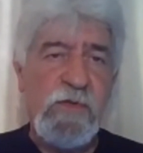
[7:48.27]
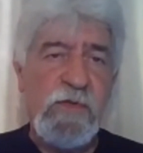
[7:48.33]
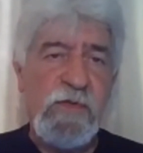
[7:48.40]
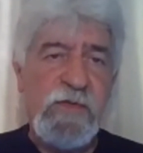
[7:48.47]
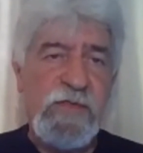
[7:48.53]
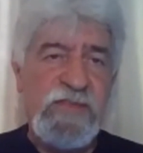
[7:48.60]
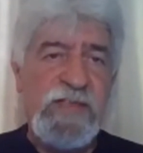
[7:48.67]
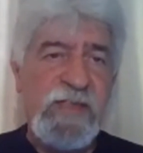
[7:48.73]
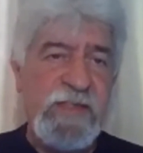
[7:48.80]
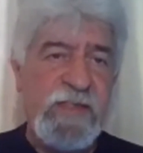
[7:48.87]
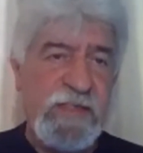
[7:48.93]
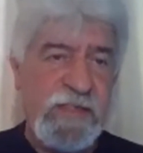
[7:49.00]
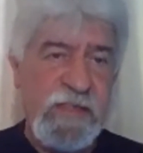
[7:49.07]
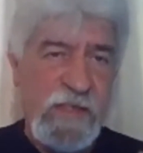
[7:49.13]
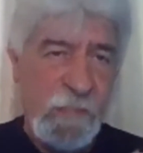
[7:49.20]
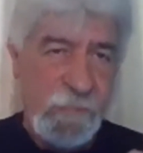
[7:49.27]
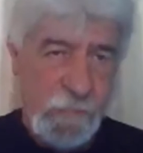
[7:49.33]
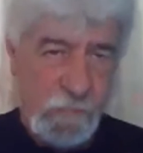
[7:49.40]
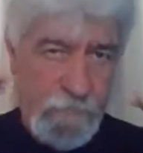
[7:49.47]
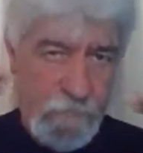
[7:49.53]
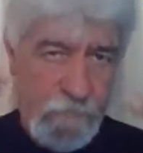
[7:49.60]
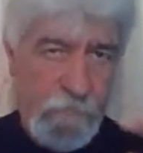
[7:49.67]
the change has come
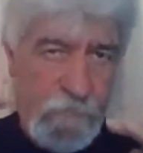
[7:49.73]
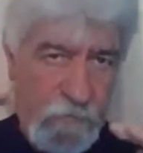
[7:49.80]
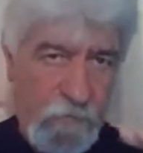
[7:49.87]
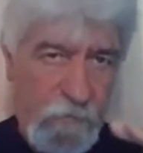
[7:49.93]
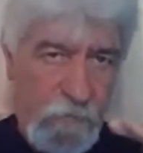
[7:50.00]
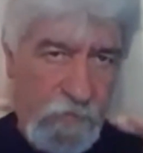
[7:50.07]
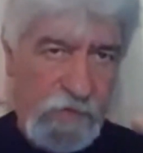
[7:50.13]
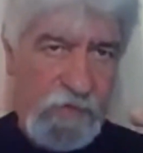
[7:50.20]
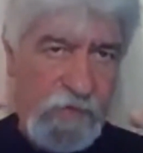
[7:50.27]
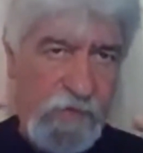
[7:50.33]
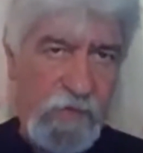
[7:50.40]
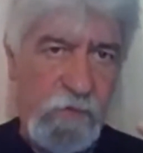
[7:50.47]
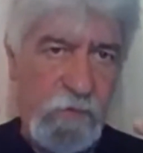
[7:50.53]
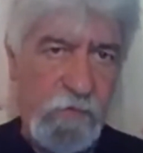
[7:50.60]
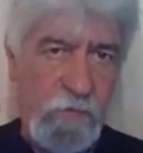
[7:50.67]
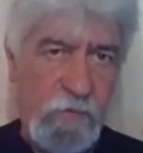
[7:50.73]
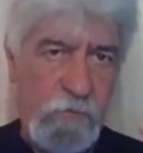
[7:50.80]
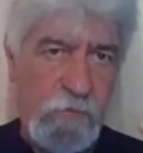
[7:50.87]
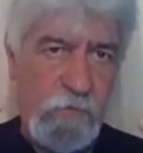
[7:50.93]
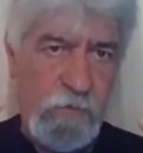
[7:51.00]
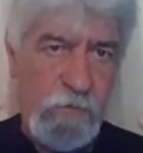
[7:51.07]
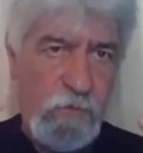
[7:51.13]
right now.
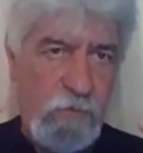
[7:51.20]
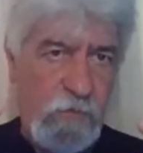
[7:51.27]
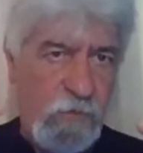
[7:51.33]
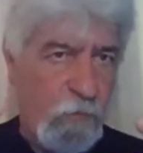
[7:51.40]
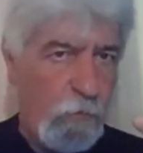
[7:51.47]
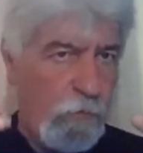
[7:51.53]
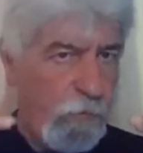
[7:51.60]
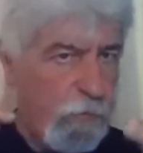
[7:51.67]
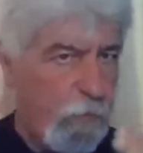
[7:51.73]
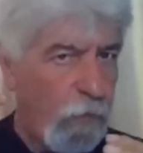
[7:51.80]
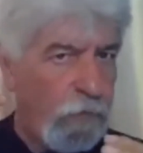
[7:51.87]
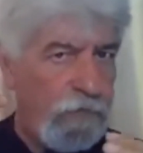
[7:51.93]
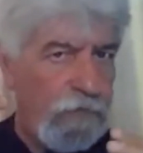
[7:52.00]
We fought.